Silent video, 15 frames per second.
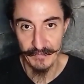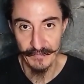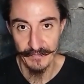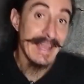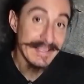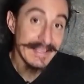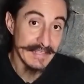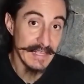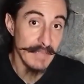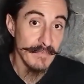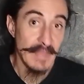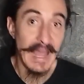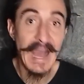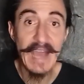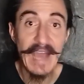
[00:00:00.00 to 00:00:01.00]
Lastly,
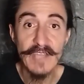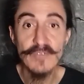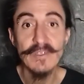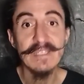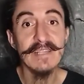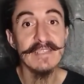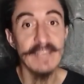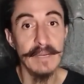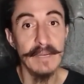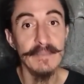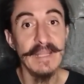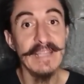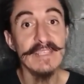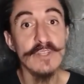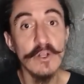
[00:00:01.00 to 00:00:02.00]
Ayllu is a term
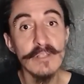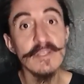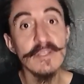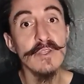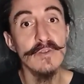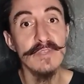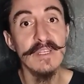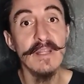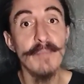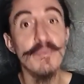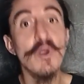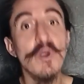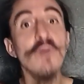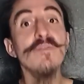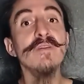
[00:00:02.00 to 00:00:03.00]
that is also used in a
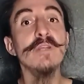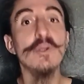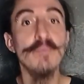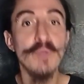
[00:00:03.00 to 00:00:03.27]
broader